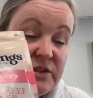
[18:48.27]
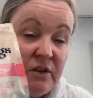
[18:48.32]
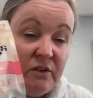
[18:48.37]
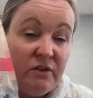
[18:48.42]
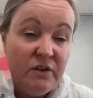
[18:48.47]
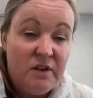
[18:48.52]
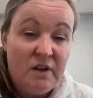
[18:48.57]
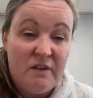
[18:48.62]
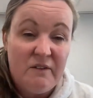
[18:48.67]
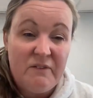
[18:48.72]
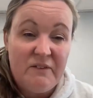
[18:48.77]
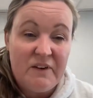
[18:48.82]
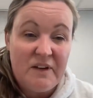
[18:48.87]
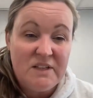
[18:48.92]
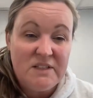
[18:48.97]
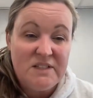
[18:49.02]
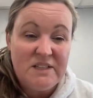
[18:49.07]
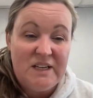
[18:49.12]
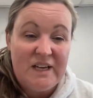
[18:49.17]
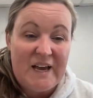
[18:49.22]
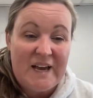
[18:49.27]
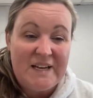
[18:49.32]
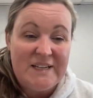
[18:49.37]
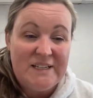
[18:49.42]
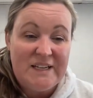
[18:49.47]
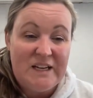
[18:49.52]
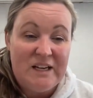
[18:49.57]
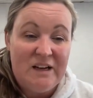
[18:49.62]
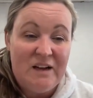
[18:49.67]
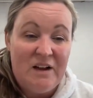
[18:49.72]
if you don't fancy
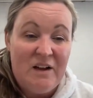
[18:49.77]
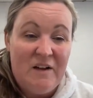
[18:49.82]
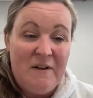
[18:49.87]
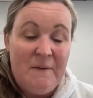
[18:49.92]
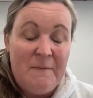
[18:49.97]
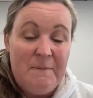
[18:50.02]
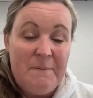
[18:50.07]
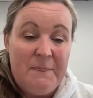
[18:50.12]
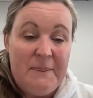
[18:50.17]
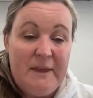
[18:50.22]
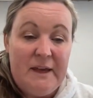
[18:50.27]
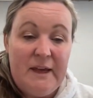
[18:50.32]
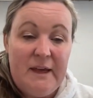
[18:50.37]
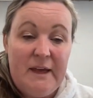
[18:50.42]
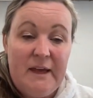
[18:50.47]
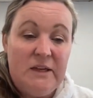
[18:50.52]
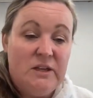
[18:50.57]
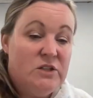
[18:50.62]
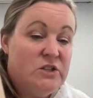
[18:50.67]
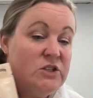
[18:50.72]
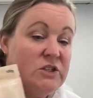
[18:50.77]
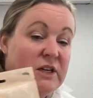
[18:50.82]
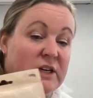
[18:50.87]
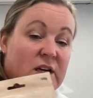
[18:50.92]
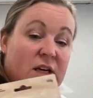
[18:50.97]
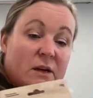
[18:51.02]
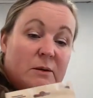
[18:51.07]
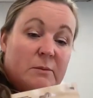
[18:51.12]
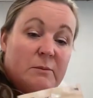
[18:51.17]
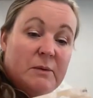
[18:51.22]
adding the
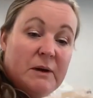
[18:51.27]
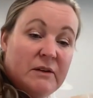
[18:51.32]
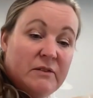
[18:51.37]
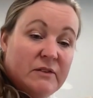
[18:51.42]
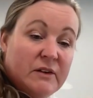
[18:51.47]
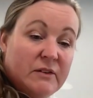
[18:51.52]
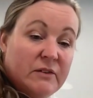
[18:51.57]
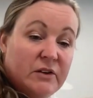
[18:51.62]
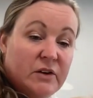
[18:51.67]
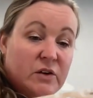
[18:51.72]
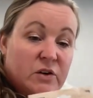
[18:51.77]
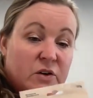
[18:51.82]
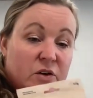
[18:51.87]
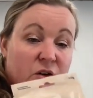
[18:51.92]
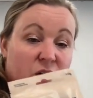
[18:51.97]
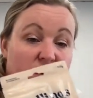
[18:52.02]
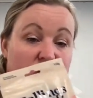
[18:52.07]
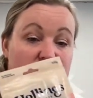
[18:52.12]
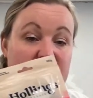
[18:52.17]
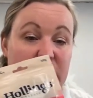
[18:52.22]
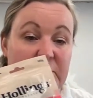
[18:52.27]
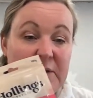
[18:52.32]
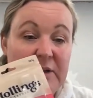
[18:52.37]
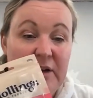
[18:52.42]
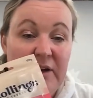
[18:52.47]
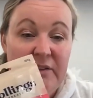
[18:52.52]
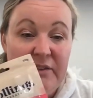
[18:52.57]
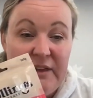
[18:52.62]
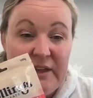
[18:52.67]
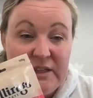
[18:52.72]
chicken and beef liver, you could use something
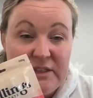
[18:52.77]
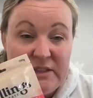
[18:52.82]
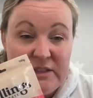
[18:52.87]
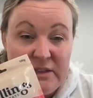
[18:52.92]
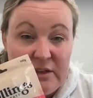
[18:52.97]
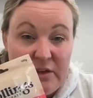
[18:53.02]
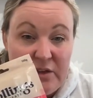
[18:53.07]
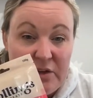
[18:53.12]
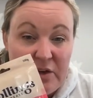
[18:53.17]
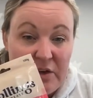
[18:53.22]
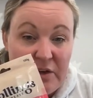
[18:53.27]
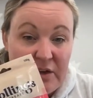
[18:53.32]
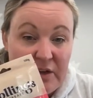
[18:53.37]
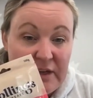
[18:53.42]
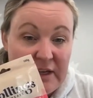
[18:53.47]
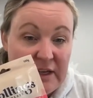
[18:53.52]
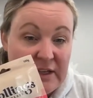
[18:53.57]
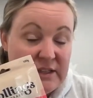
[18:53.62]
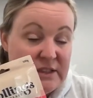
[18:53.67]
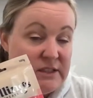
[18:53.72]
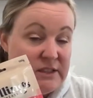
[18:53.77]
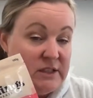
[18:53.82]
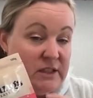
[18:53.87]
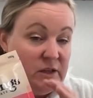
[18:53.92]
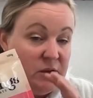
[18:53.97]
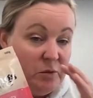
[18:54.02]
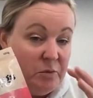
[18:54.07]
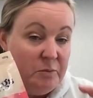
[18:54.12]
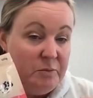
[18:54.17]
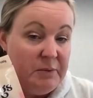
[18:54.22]
like this that you know you're going to get the
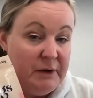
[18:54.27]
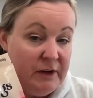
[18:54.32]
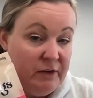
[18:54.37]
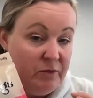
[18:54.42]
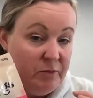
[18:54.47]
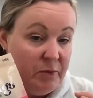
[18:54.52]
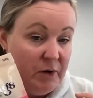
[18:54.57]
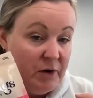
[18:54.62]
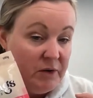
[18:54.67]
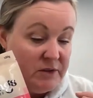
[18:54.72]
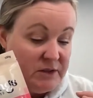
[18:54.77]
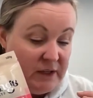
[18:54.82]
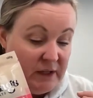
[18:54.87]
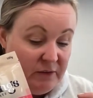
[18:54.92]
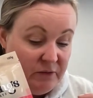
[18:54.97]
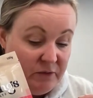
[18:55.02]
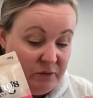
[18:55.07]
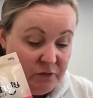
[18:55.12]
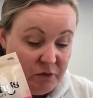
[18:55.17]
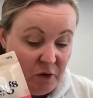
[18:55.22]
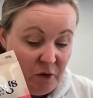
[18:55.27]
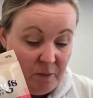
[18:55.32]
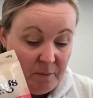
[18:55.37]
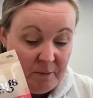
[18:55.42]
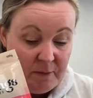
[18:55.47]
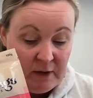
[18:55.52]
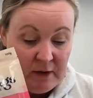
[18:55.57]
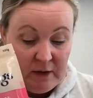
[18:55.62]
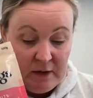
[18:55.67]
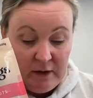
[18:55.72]
single beef protein
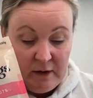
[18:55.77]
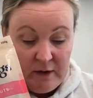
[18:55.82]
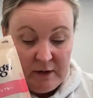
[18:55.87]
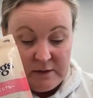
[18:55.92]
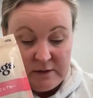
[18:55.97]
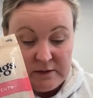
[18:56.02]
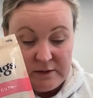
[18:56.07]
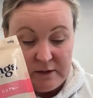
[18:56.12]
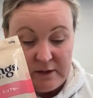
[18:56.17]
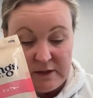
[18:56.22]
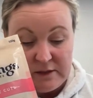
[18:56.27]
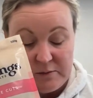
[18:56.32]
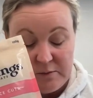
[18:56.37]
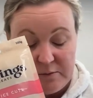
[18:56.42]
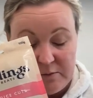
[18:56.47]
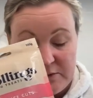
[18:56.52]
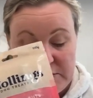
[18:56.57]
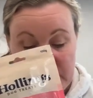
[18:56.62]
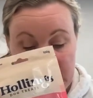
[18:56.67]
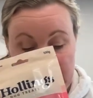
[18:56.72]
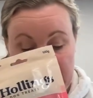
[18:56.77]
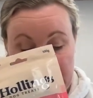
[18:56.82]
from. So that's what we're talking